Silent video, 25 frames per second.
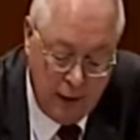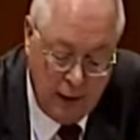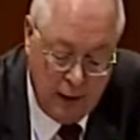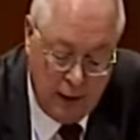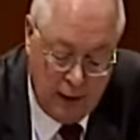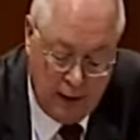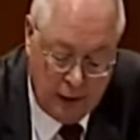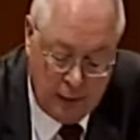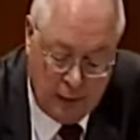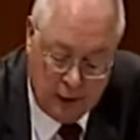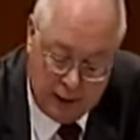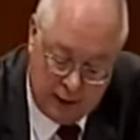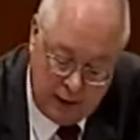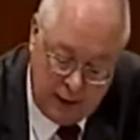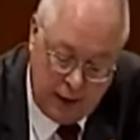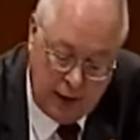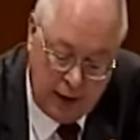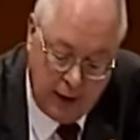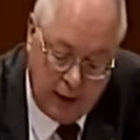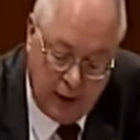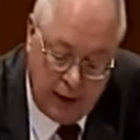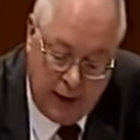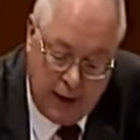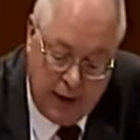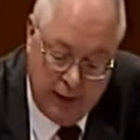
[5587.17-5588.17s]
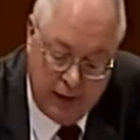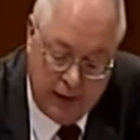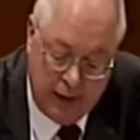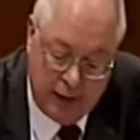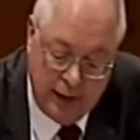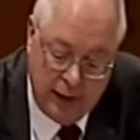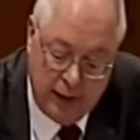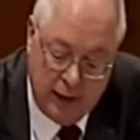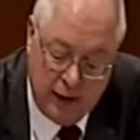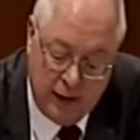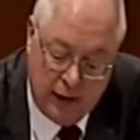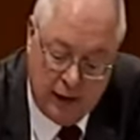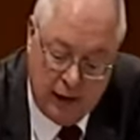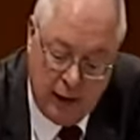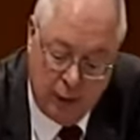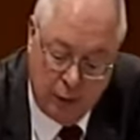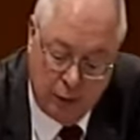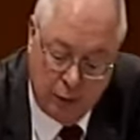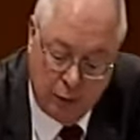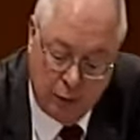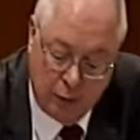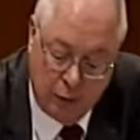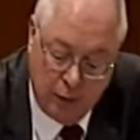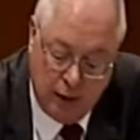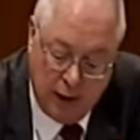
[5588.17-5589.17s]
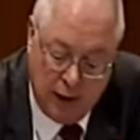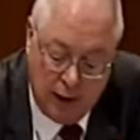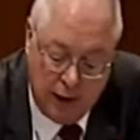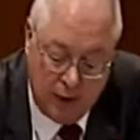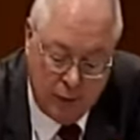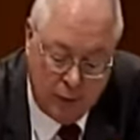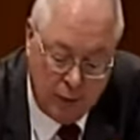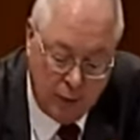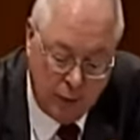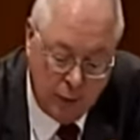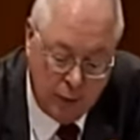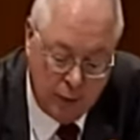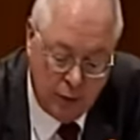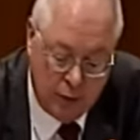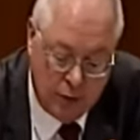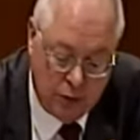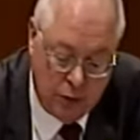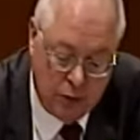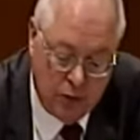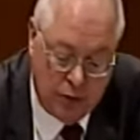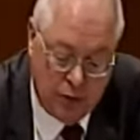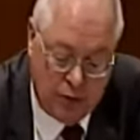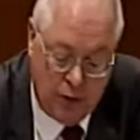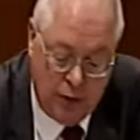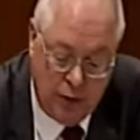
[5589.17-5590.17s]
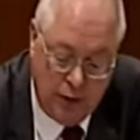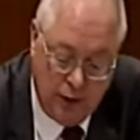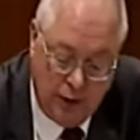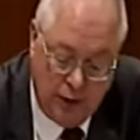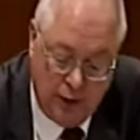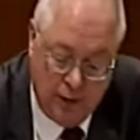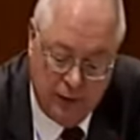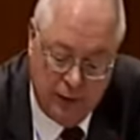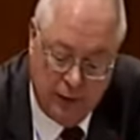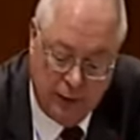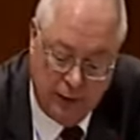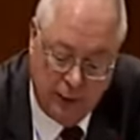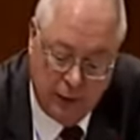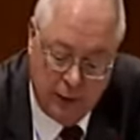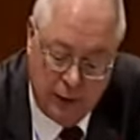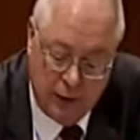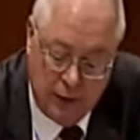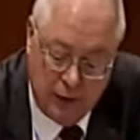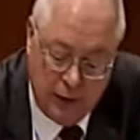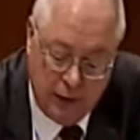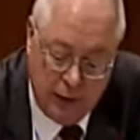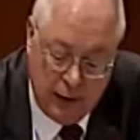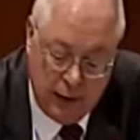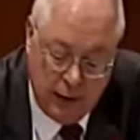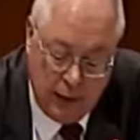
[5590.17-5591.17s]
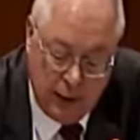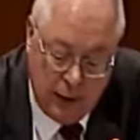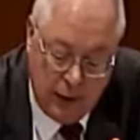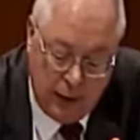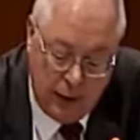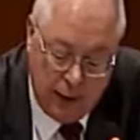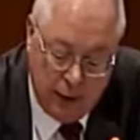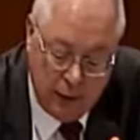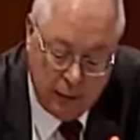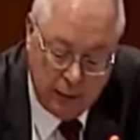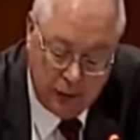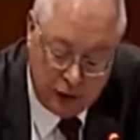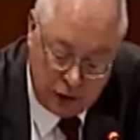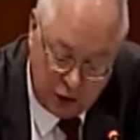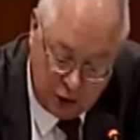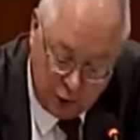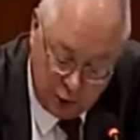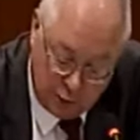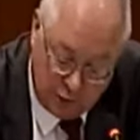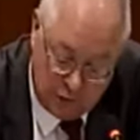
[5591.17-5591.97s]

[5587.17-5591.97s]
It's particularly evident in the capital plan proposals to deliver school